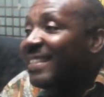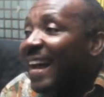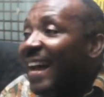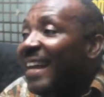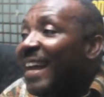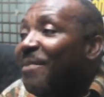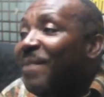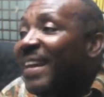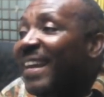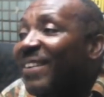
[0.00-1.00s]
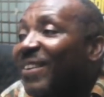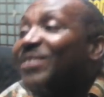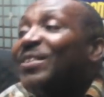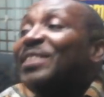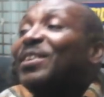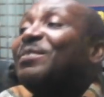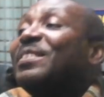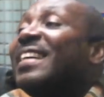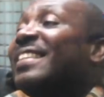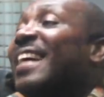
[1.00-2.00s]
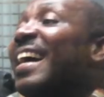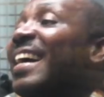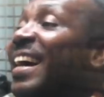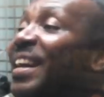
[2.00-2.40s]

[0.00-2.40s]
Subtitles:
are be constituency officers here